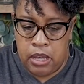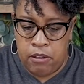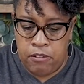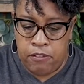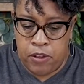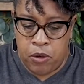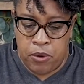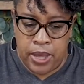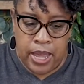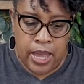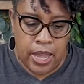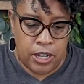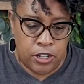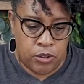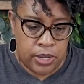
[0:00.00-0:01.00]
faux
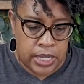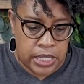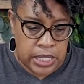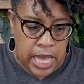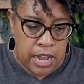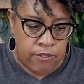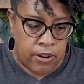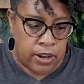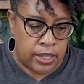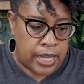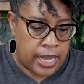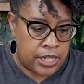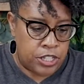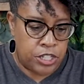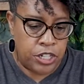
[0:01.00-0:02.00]
candle inside of our
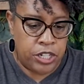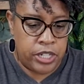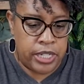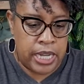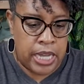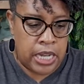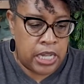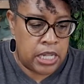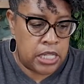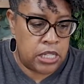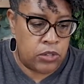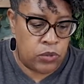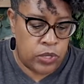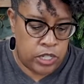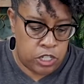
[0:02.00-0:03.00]
lantern, and it's
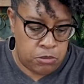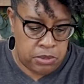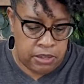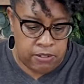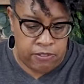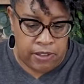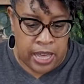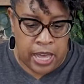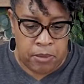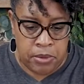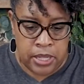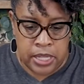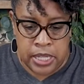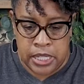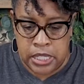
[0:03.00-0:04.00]
going to be
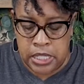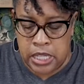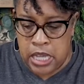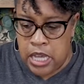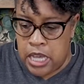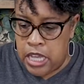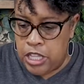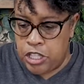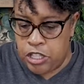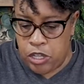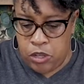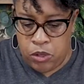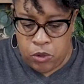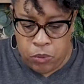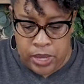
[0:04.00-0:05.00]
fabulous.
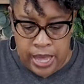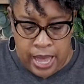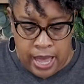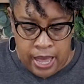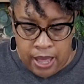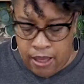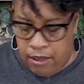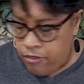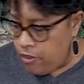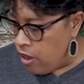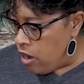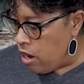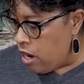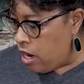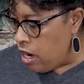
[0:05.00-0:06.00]
So we have
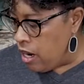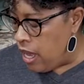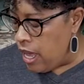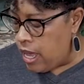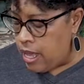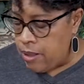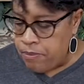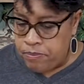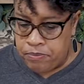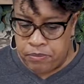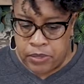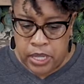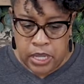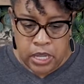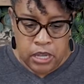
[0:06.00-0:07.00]
our
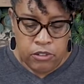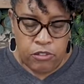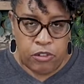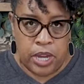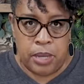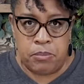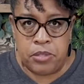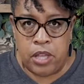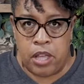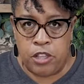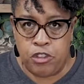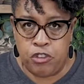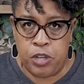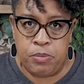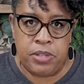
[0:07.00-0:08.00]
frames all
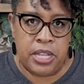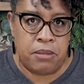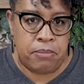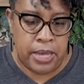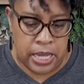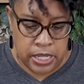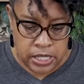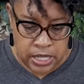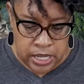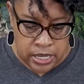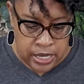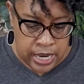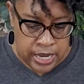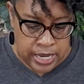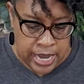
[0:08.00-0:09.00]
stripped and painted,
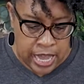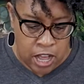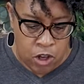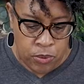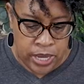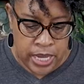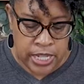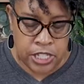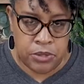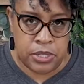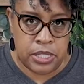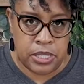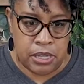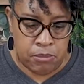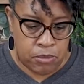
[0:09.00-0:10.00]
and now we get to
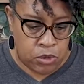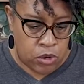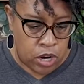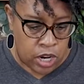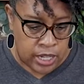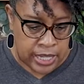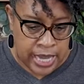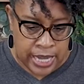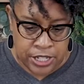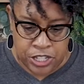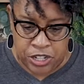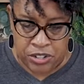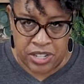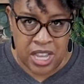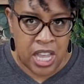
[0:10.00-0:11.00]
assemble our
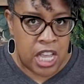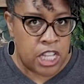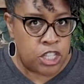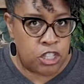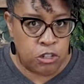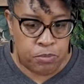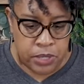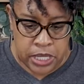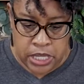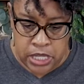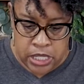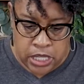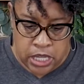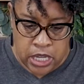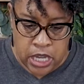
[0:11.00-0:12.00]
lantern. Super
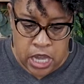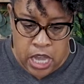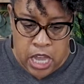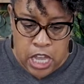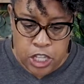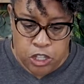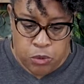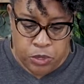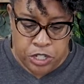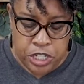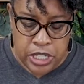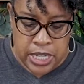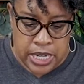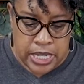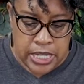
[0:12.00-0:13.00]
easy. So we're
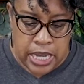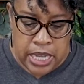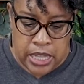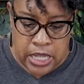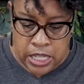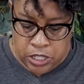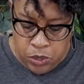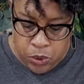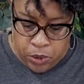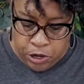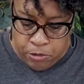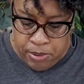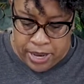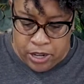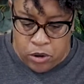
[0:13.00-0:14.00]
just going to take these corner
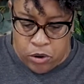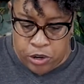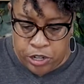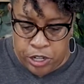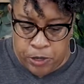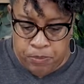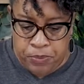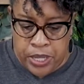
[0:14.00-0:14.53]
by corner